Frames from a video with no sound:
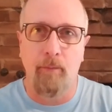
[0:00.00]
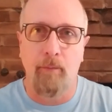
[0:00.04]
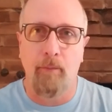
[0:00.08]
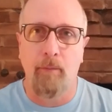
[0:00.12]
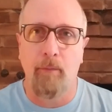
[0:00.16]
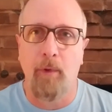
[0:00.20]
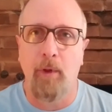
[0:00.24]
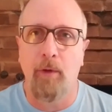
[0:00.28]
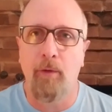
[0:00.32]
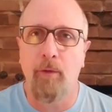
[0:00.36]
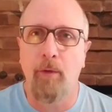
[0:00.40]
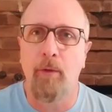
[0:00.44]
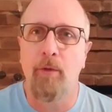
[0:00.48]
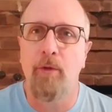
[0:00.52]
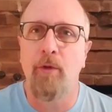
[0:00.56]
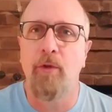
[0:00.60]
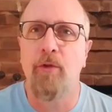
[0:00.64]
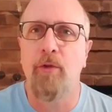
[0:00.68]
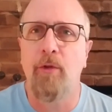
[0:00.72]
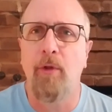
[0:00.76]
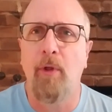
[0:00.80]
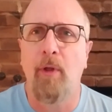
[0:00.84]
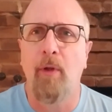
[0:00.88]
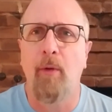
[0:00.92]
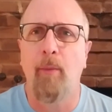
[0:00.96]
So just a
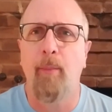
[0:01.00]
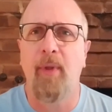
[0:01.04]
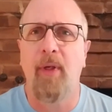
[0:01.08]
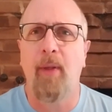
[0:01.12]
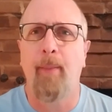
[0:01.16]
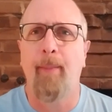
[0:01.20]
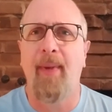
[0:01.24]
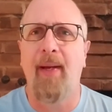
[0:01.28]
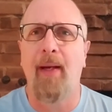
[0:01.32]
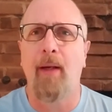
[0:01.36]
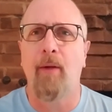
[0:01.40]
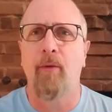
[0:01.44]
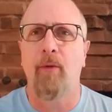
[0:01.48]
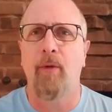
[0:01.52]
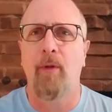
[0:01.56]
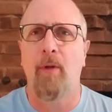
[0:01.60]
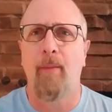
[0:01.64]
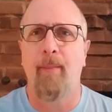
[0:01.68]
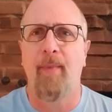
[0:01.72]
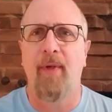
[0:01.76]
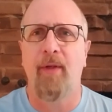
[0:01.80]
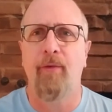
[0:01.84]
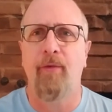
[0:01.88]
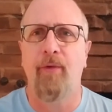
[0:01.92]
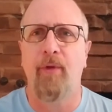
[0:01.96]
little bit of background on
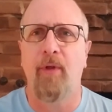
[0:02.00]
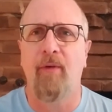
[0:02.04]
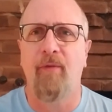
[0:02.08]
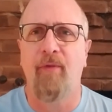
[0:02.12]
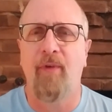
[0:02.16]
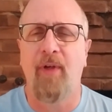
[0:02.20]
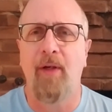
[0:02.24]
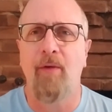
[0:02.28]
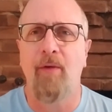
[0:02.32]
myself. I've